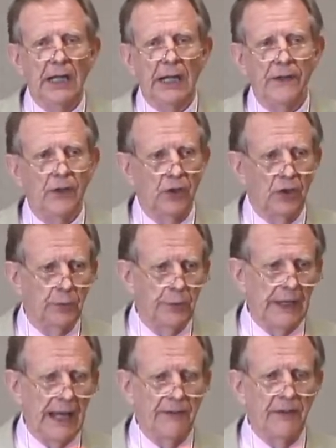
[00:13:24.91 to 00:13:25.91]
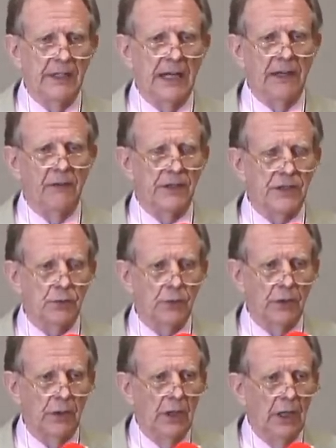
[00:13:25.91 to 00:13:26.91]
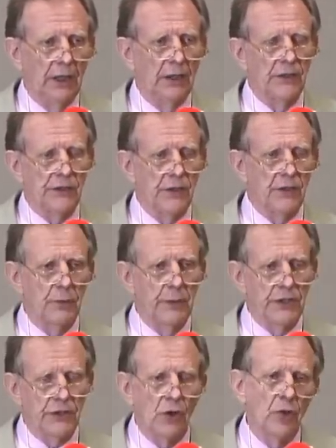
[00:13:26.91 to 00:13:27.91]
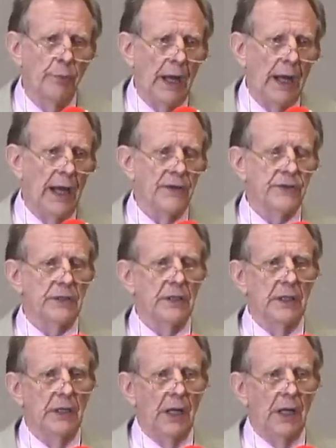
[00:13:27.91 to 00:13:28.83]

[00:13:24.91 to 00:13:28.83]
And the Hurlbut affidavits were considered to be so biased,